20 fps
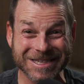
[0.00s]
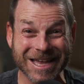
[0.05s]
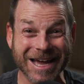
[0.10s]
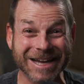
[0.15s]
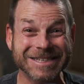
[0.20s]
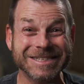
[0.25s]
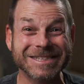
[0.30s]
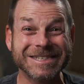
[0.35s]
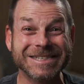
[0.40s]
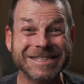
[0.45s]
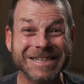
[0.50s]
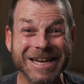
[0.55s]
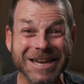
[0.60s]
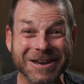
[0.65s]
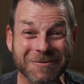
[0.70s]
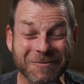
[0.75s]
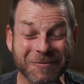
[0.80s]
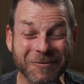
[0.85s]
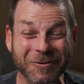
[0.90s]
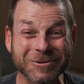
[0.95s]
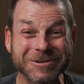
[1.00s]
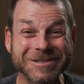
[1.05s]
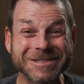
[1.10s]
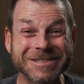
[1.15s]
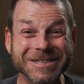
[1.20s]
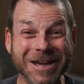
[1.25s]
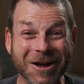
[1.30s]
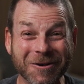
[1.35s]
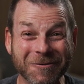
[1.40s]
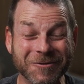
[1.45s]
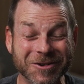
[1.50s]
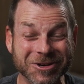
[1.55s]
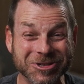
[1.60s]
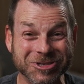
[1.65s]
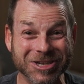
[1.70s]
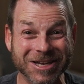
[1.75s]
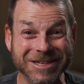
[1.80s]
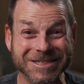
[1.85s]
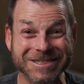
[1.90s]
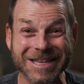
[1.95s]
that sinful
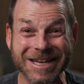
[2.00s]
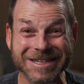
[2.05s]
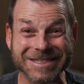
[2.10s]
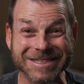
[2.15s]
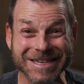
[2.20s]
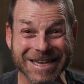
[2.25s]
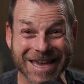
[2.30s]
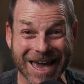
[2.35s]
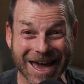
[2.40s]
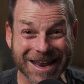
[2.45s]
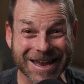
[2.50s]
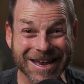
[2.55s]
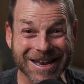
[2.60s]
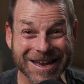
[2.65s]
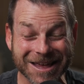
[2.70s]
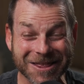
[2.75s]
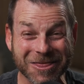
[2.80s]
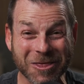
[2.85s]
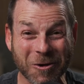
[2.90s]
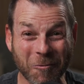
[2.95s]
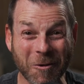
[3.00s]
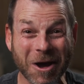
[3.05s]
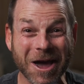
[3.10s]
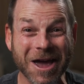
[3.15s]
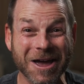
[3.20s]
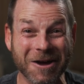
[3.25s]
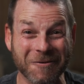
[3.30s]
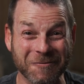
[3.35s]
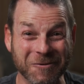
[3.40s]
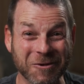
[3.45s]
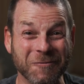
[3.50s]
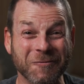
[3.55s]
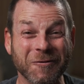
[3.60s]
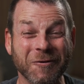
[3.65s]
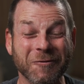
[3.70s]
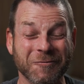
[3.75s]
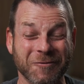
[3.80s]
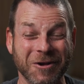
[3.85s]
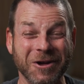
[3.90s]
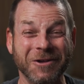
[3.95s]
selfishness that's getting in the way of you
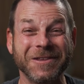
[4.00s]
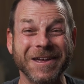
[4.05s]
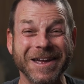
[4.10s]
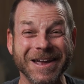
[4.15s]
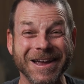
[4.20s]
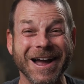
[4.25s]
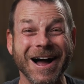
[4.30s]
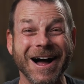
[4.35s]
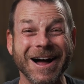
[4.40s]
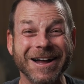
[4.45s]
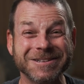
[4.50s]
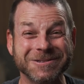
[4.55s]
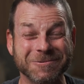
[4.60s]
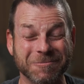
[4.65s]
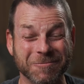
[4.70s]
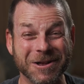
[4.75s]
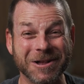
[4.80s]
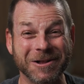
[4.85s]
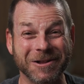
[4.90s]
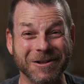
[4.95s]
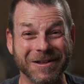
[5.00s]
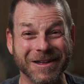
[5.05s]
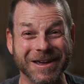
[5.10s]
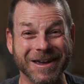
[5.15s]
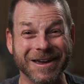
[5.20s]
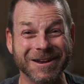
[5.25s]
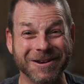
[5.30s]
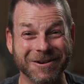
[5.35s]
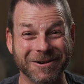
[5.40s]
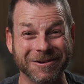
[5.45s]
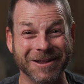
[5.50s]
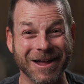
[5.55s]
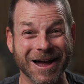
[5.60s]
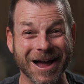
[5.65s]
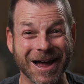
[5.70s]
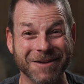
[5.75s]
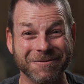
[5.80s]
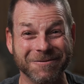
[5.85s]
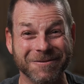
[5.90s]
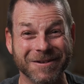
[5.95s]
fulfilling God's will in your
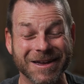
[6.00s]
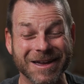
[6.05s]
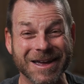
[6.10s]
life.